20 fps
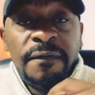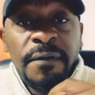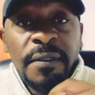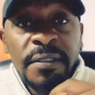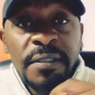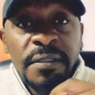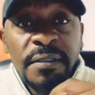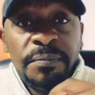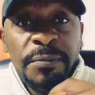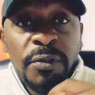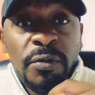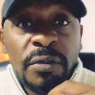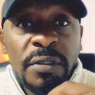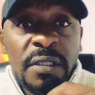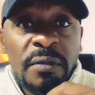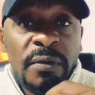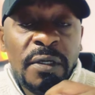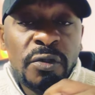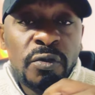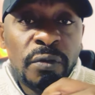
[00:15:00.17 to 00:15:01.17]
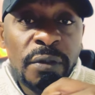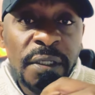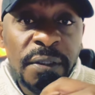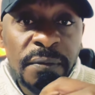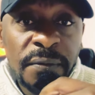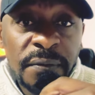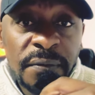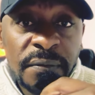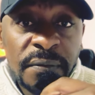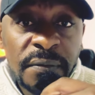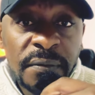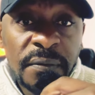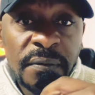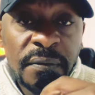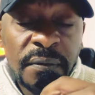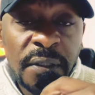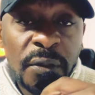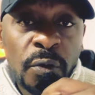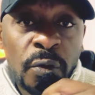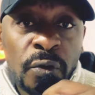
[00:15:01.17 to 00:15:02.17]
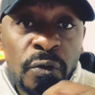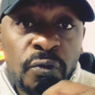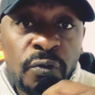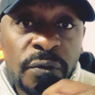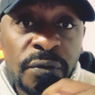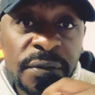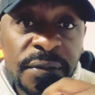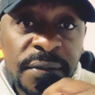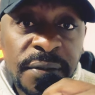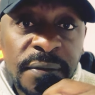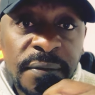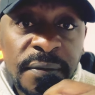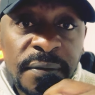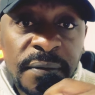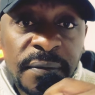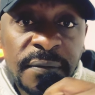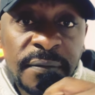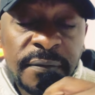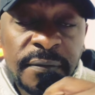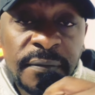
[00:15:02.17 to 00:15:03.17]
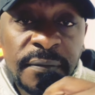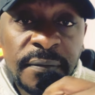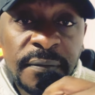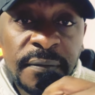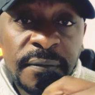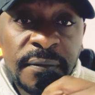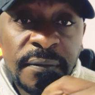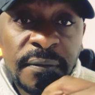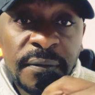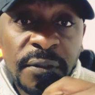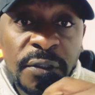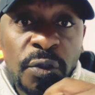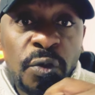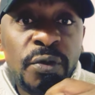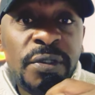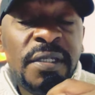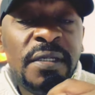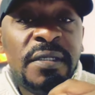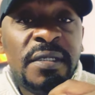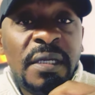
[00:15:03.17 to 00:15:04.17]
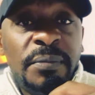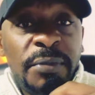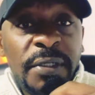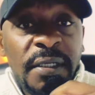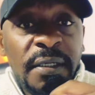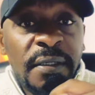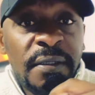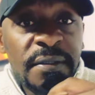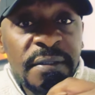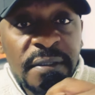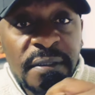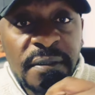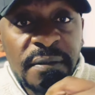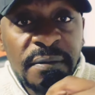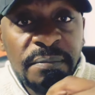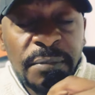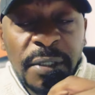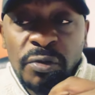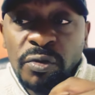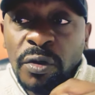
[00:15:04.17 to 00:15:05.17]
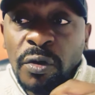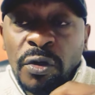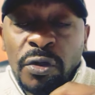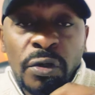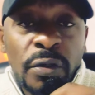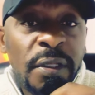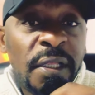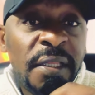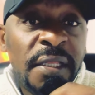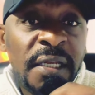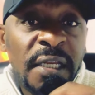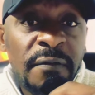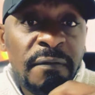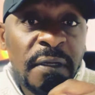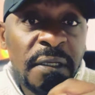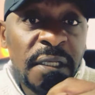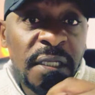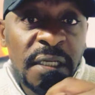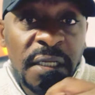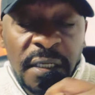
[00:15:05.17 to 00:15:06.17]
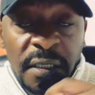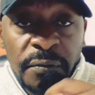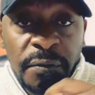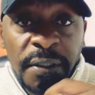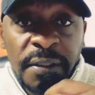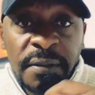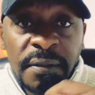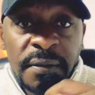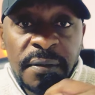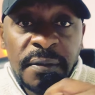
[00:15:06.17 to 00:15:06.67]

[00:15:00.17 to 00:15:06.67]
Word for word: fast because they want to heal the old wounds using somebody else, but we all know that they never heal anyway.